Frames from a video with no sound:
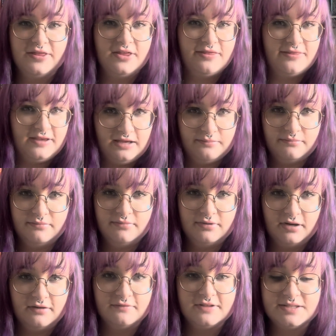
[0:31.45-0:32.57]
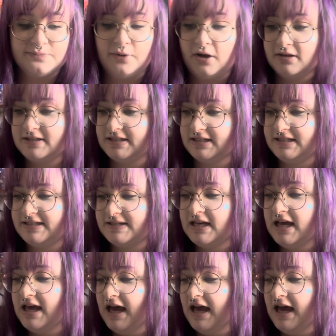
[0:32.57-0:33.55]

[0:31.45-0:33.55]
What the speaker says: the theme of this box is.